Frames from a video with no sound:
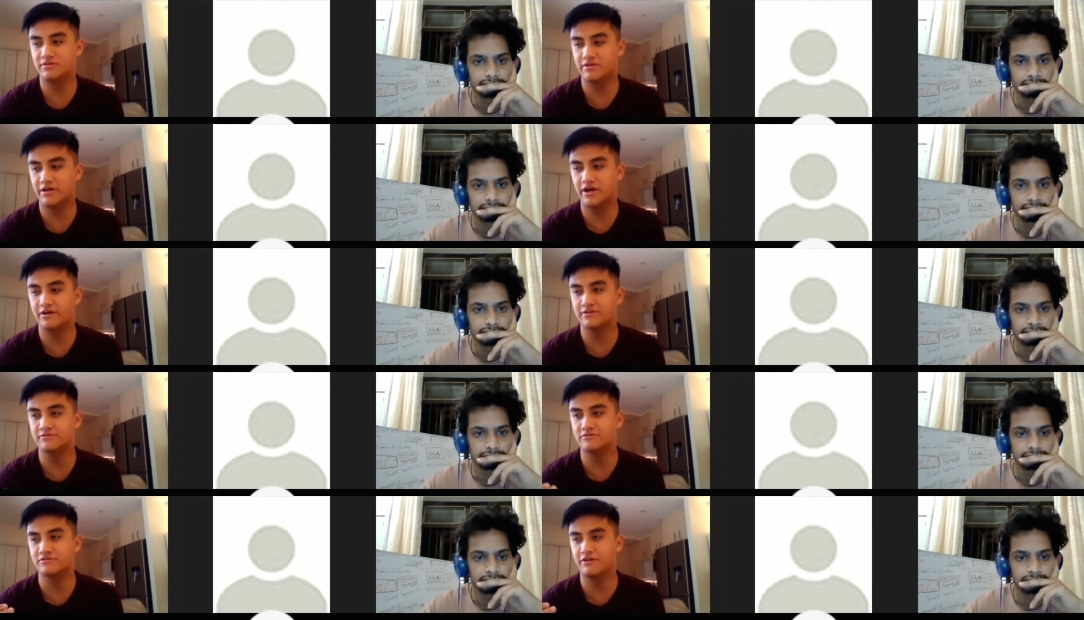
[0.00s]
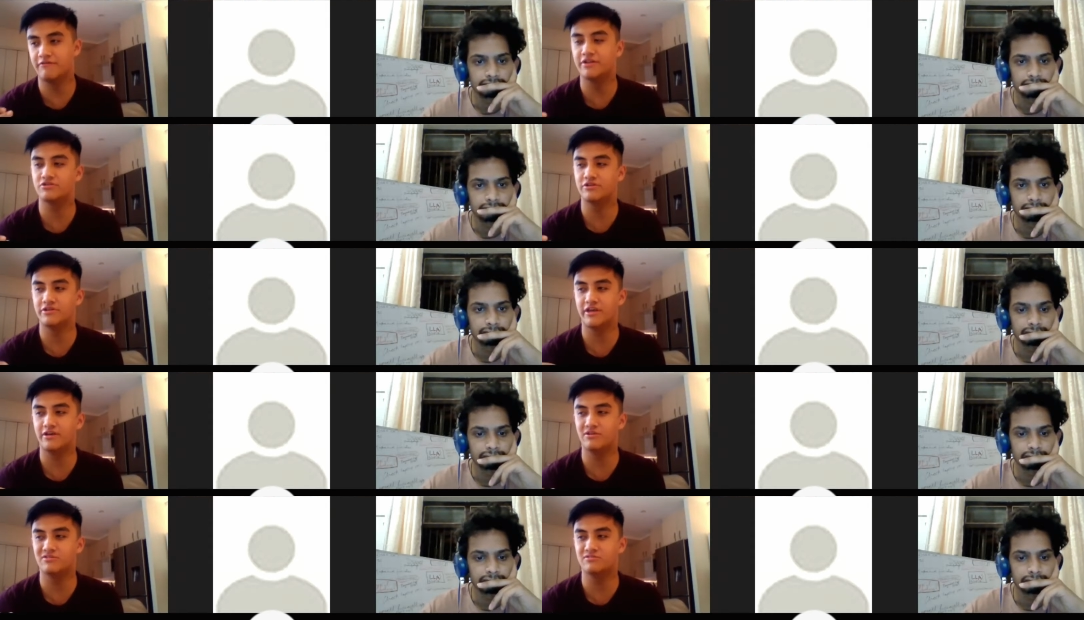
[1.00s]
Speaker 1: uh, eventually
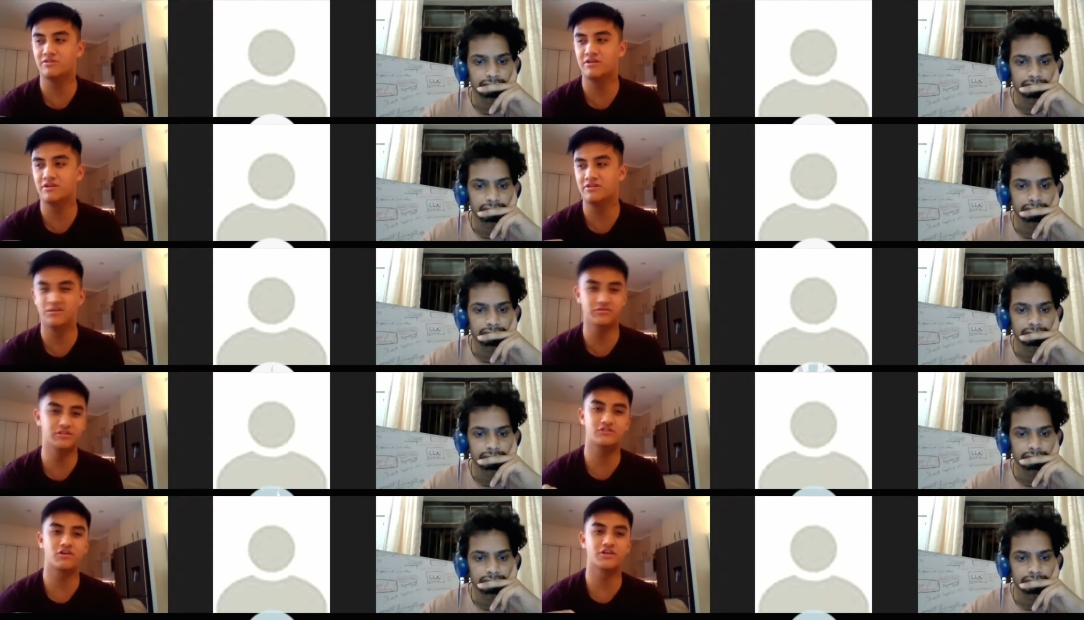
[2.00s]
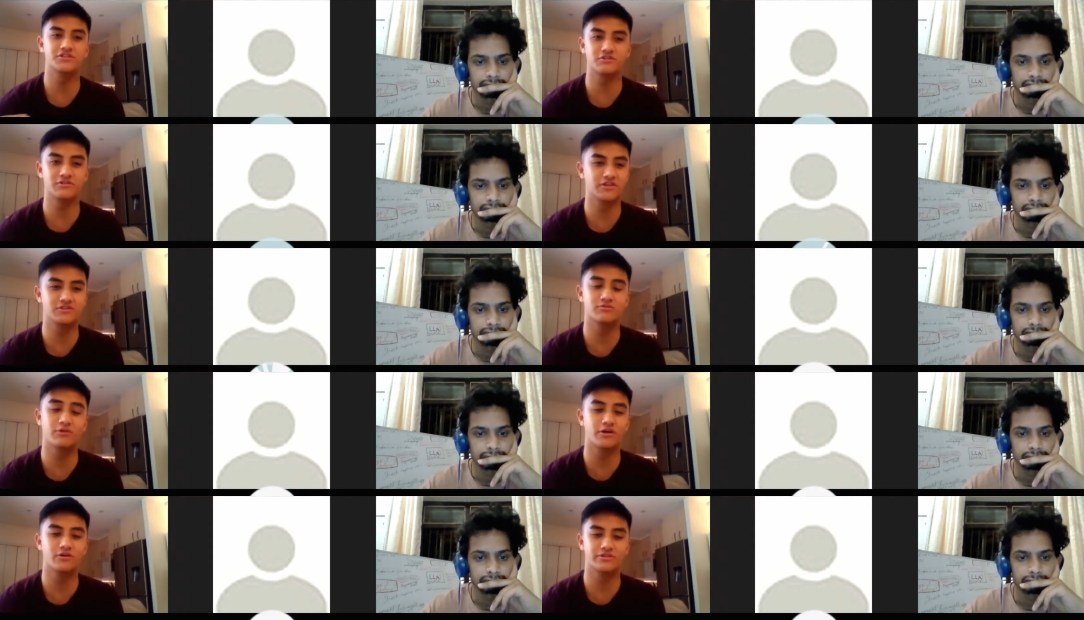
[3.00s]
they'll they'll just trust you and they just won't
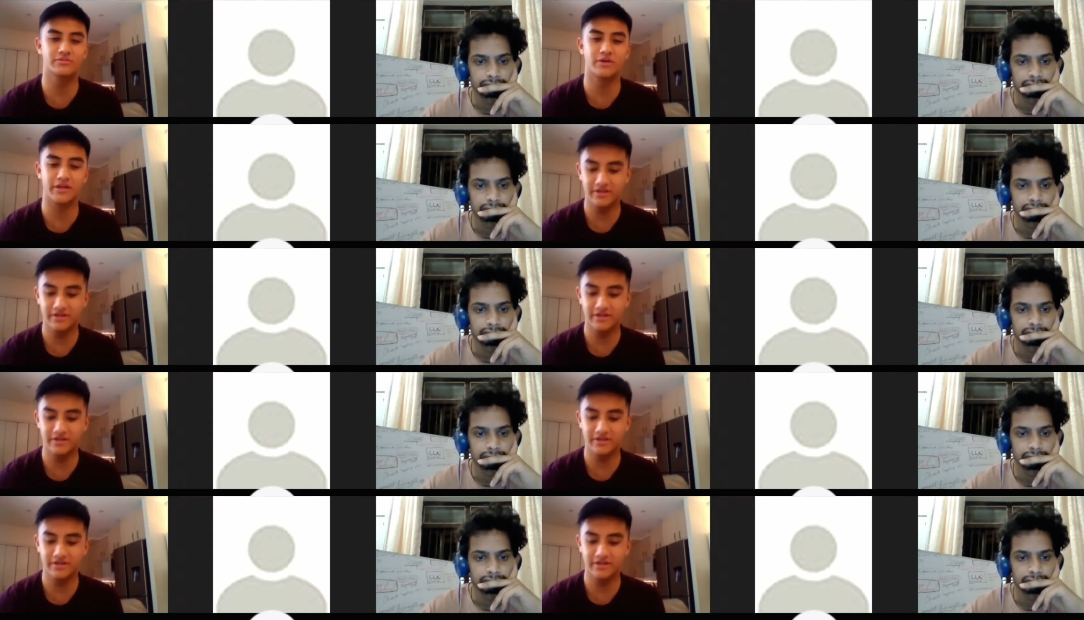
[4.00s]
hold your money.